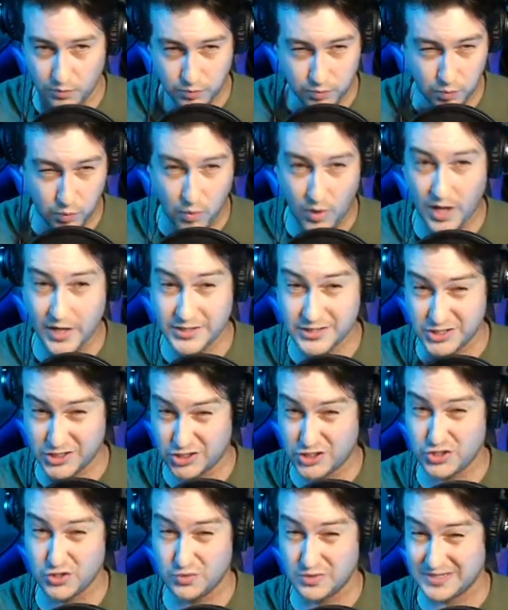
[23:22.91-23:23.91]
1 to
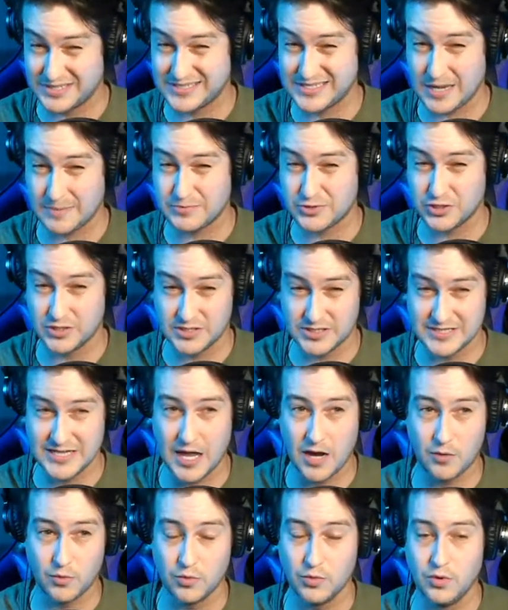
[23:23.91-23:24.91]
2 exceptions to
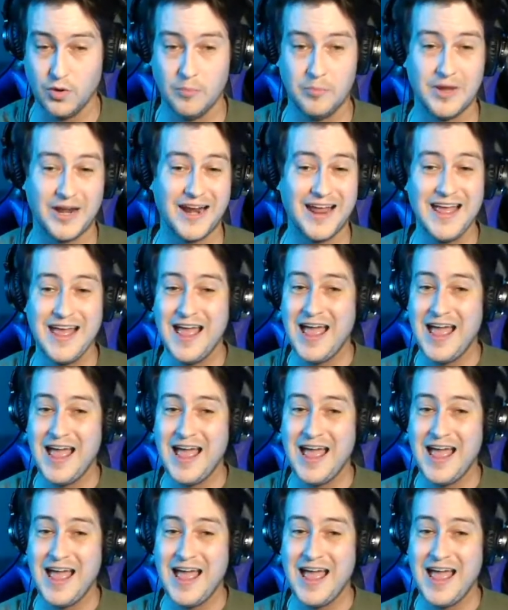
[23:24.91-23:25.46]
that rule, but